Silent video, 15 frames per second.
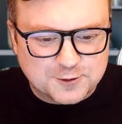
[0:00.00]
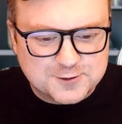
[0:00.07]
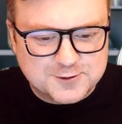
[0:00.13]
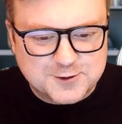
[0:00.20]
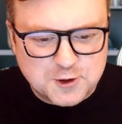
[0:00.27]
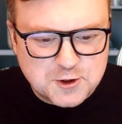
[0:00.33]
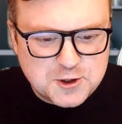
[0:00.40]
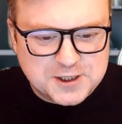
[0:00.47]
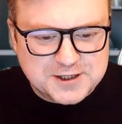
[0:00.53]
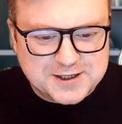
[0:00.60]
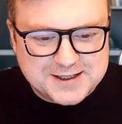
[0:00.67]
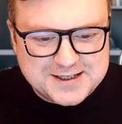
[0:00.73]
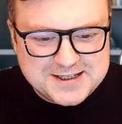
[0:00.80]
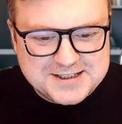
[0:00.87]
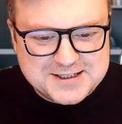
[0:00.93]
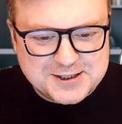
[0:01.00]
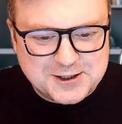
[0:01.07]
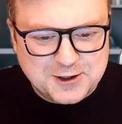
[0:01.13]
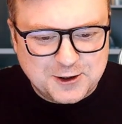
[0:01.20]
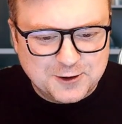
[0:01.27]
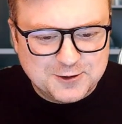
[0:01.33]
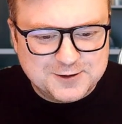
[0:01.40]
turning the heating
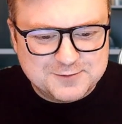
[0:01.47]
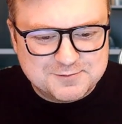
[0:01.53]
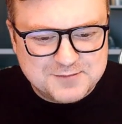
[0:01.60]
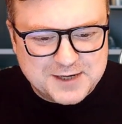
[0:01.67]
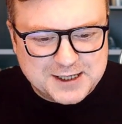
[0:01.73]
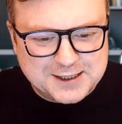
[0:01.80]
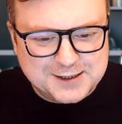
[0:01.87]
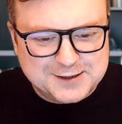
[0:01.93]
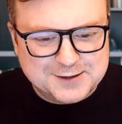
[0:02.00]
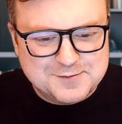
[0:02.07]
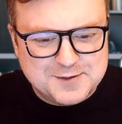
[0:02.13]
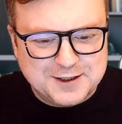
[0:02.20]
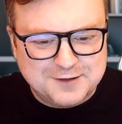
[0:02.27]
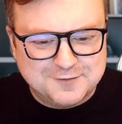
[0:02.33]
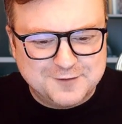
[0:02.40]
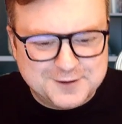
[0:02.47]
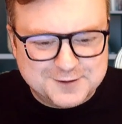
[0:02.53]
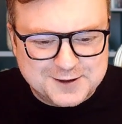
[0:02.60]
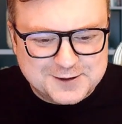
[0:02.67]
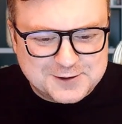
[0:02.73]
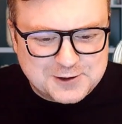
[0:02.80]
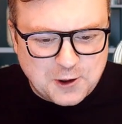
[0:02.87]
on and making them live
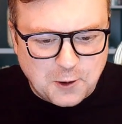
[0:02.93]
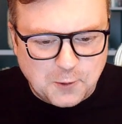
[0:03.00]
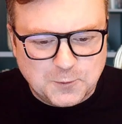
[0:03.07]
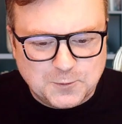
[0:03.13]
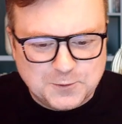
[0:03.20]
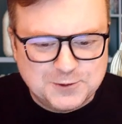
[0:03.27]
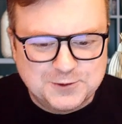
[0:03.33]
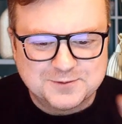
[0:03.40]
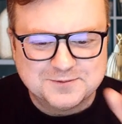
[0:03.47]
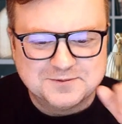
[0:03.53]
in cold